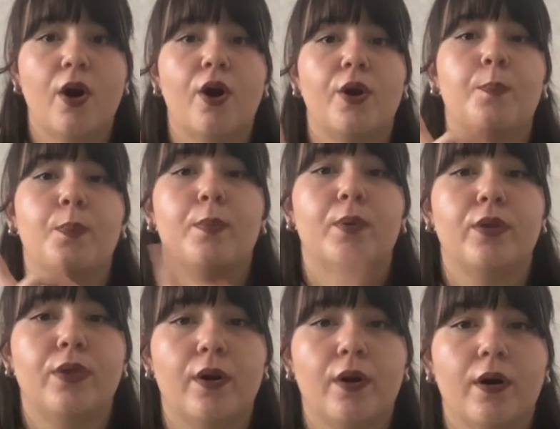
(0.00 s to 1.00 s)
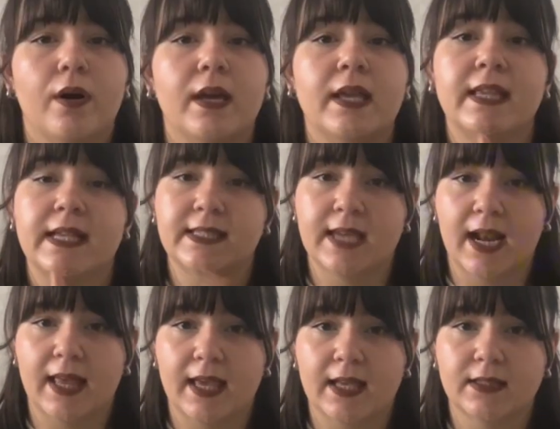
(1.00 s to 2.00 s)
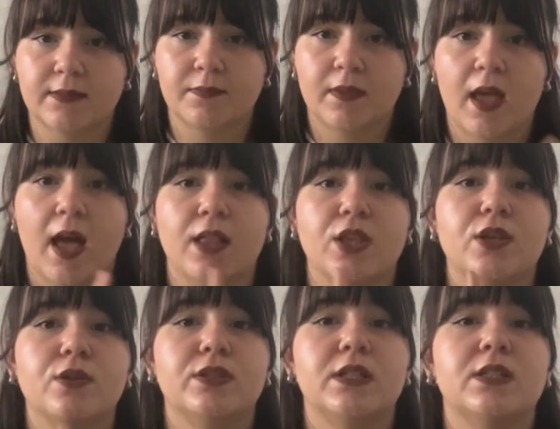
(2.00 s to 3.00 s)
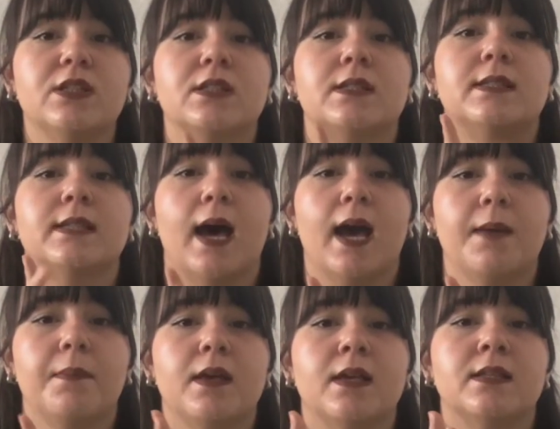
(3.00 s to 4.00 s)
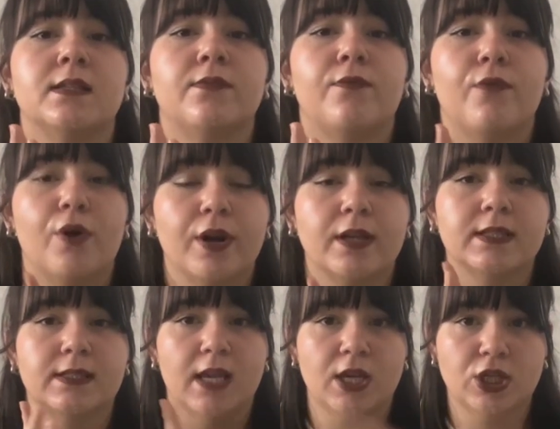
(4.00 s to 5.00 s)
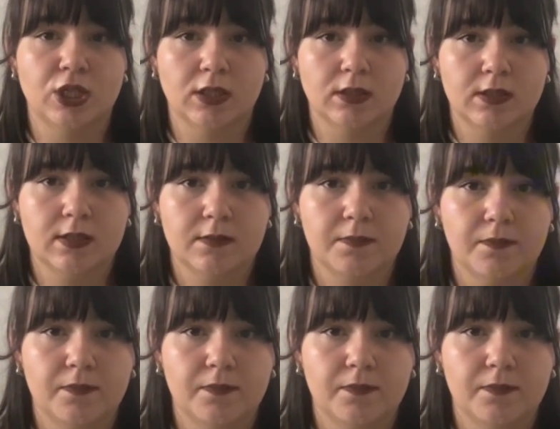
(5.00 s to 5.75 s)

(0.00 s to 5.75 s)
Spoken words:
or Pomodoro in Italian, and used it to time his work sessions.